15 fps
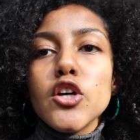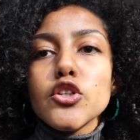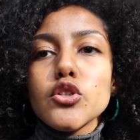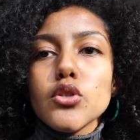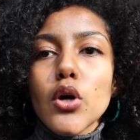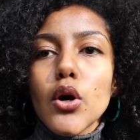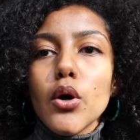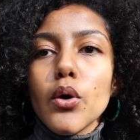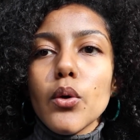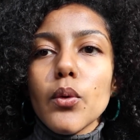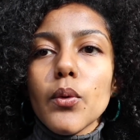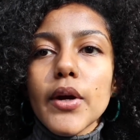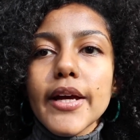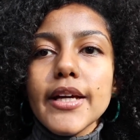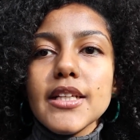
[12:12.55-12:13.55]

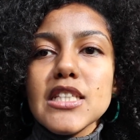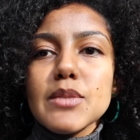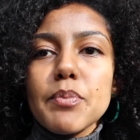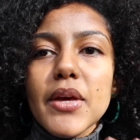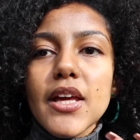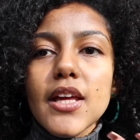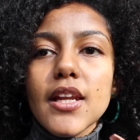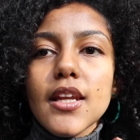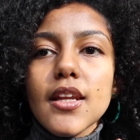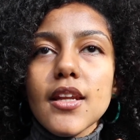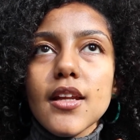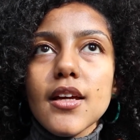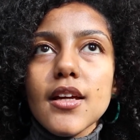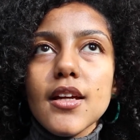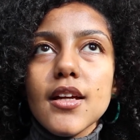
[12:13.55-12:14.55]
So it's been